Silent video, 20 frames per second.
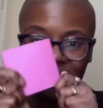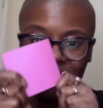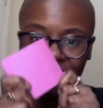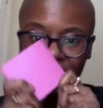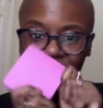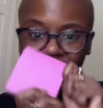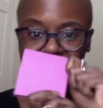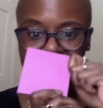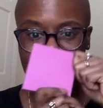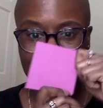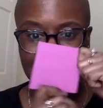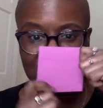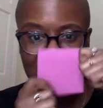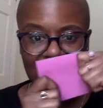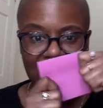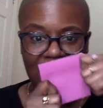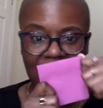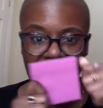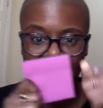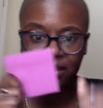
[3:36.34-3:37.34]
notes.
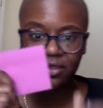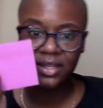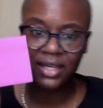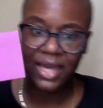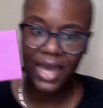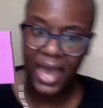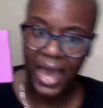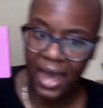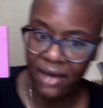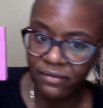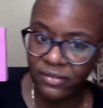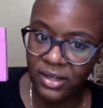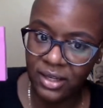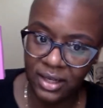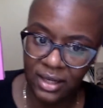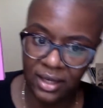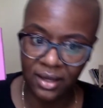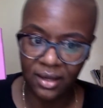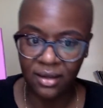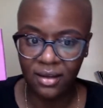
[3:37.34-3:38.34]
I think
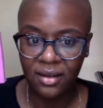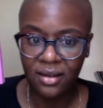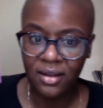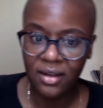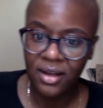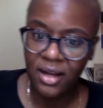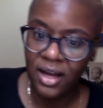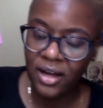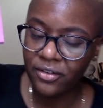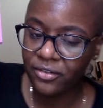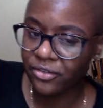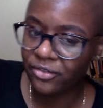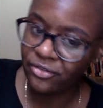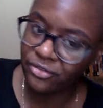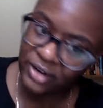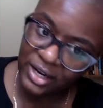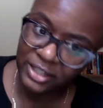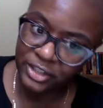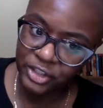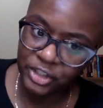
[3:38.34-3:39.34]
having a
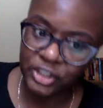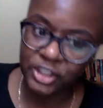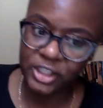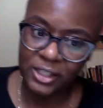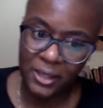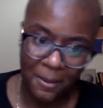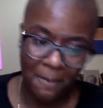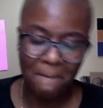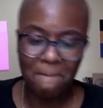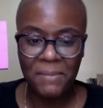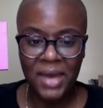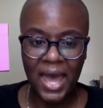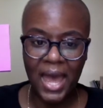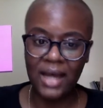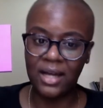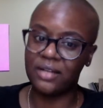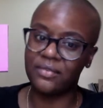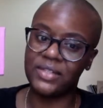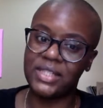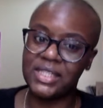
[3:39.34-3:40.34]
fresh
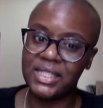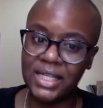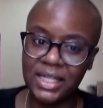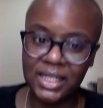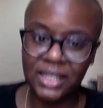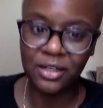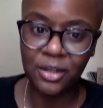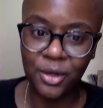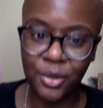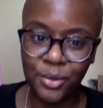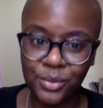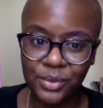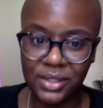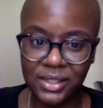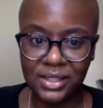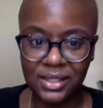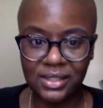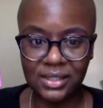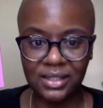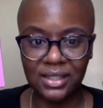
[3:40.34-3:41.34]
pack of sticky
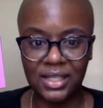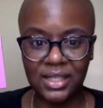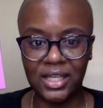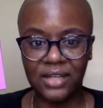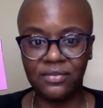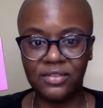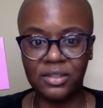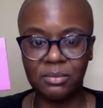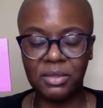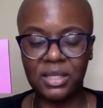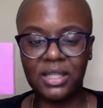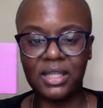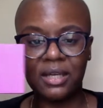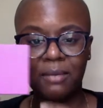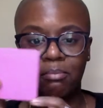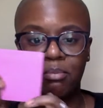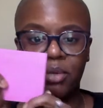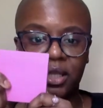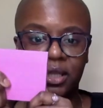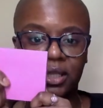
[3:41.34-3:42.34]
notes gives me the
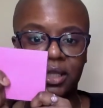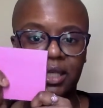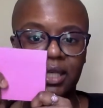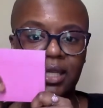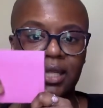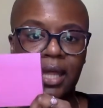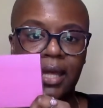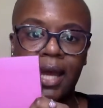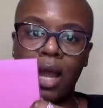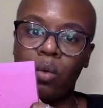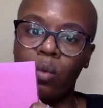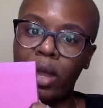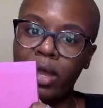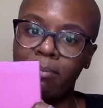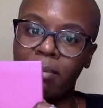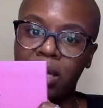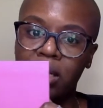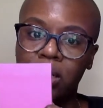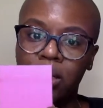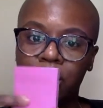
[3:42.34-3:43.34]
ability, like I write
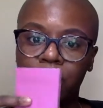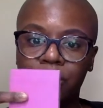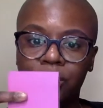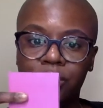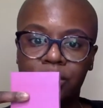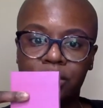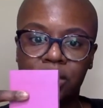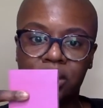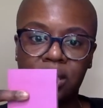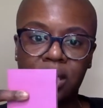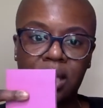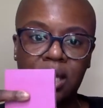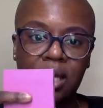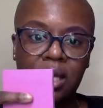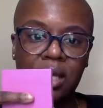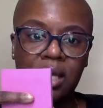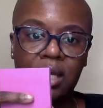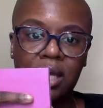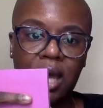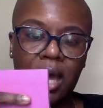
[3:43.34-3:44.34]
my notes,
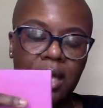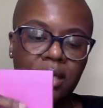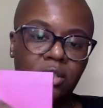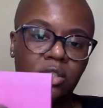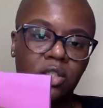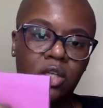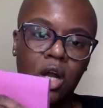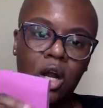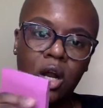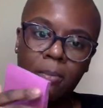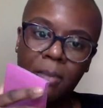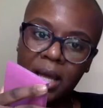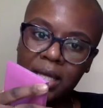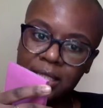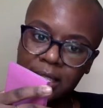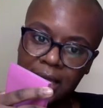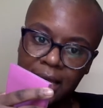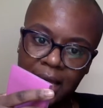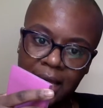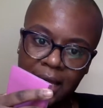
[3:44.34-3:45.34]
I start my
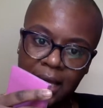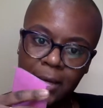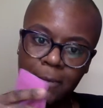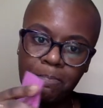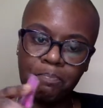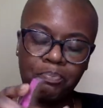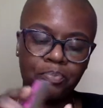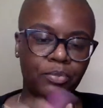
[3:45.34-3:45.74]
day,